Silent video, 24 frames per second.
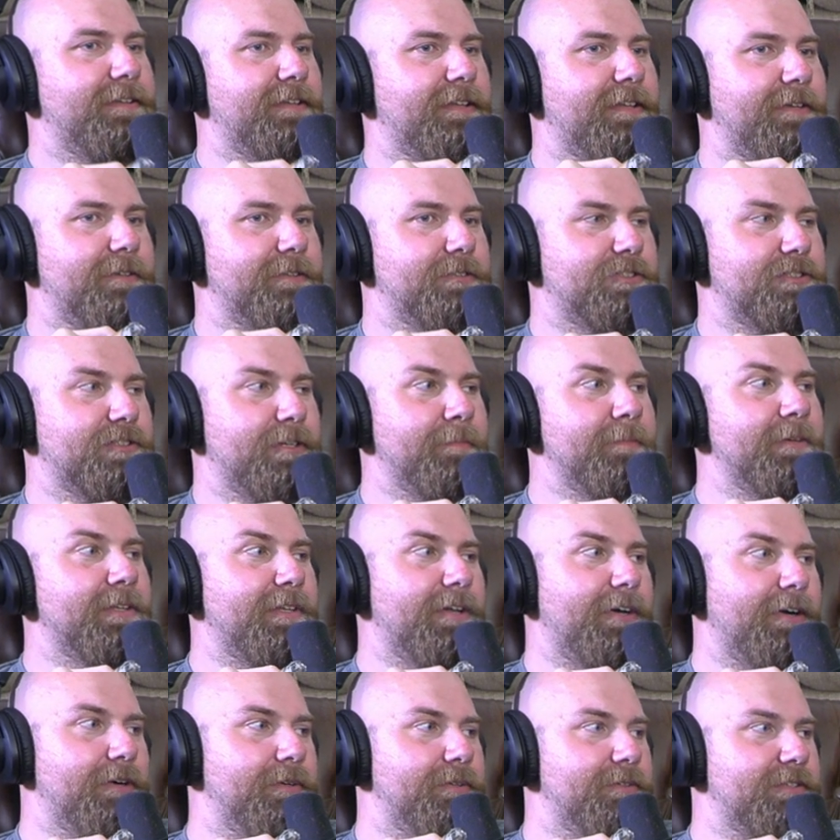There's some of
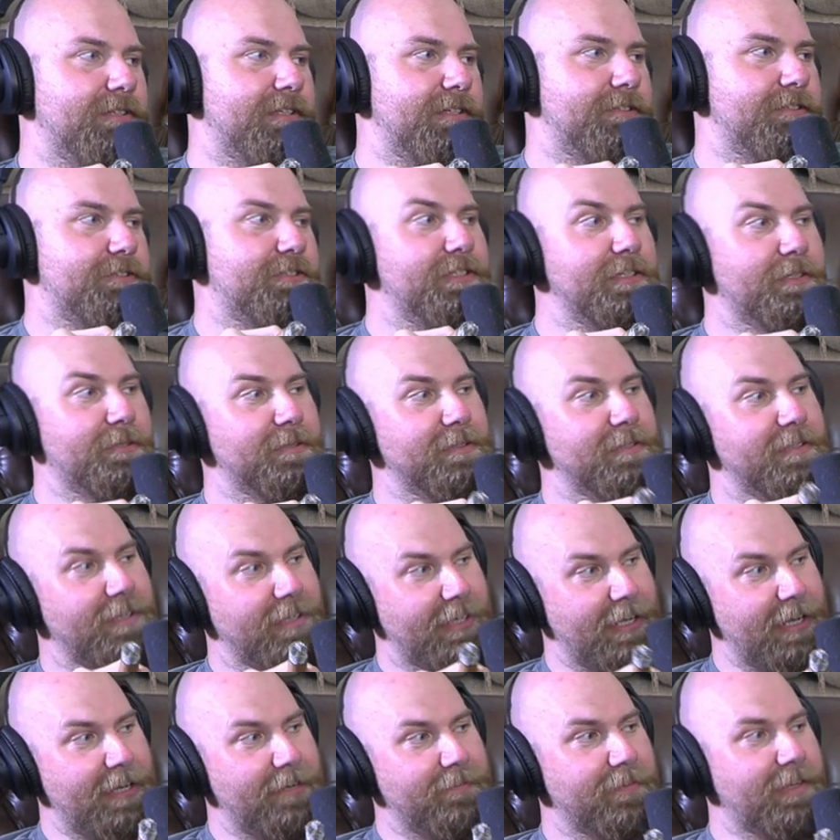those that
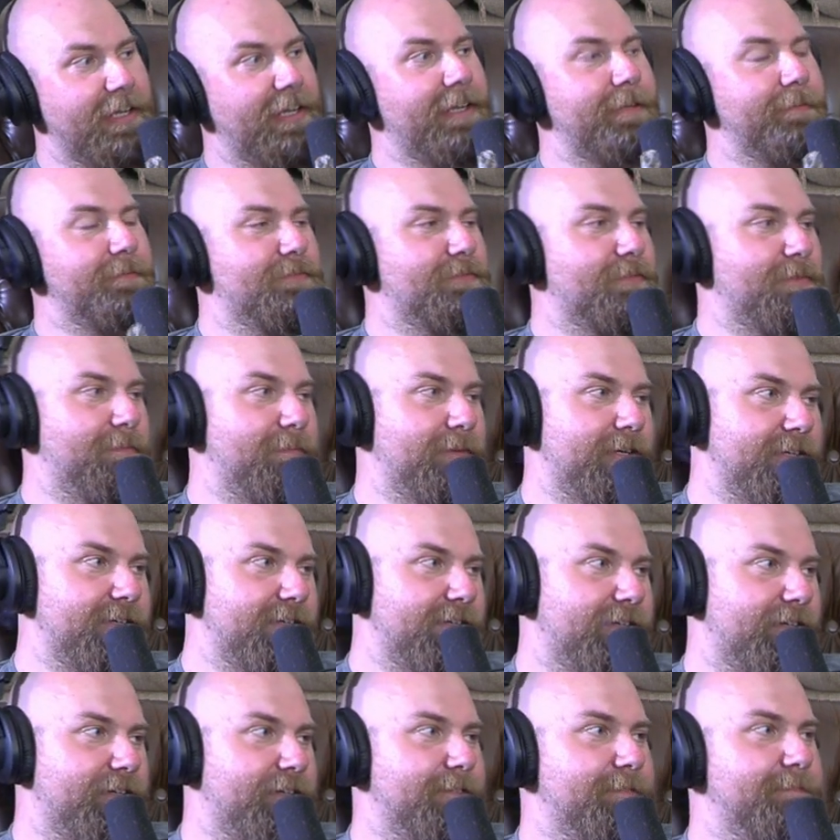secretly have games for
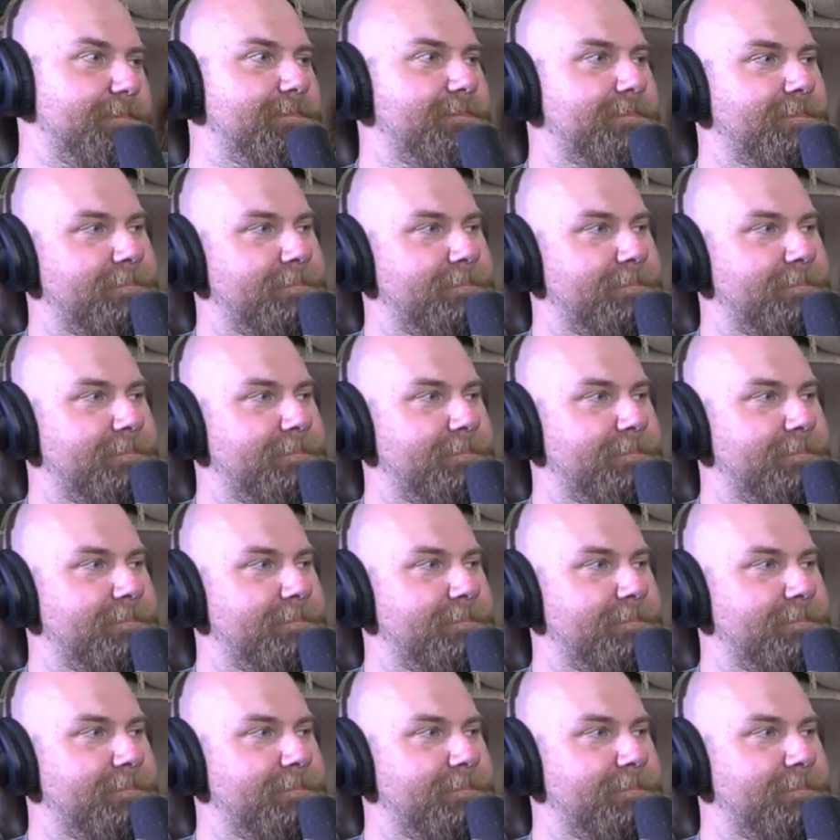money on them.